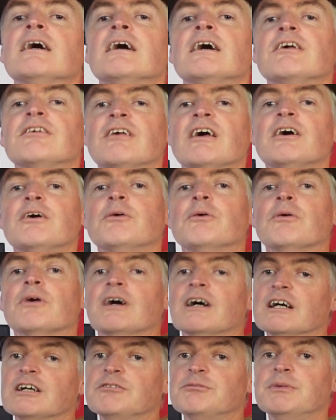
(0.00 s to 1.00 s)
So
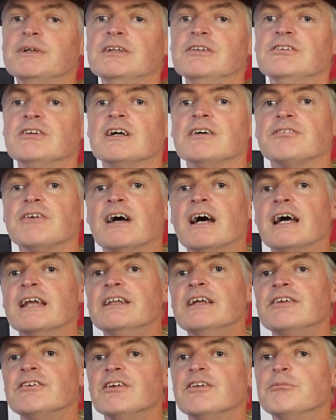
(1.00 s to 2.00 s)
I've been Jeff,
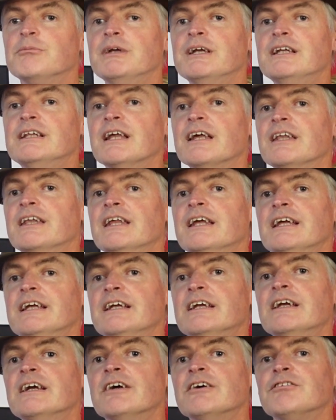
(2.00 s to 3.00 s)
and this has been
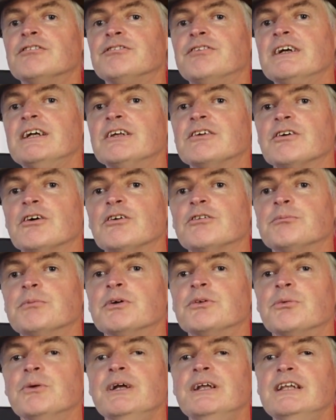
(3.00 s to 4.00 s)
the face-off
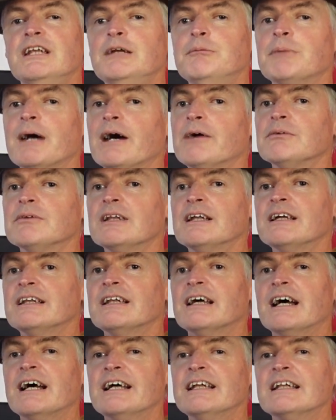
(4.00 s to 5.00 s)
between the
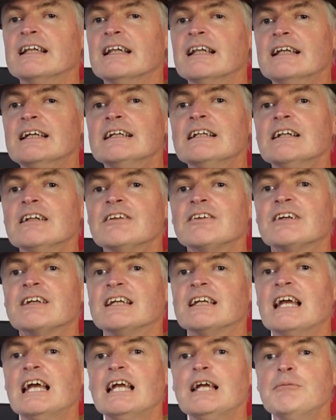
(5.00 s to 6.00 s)
Poundland and Lidl's
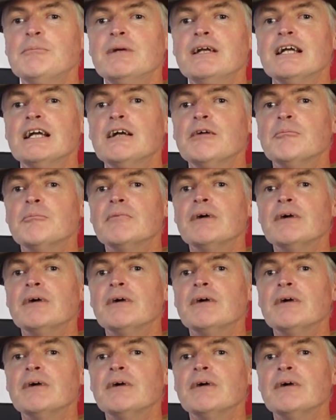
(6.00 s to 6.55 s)
gaming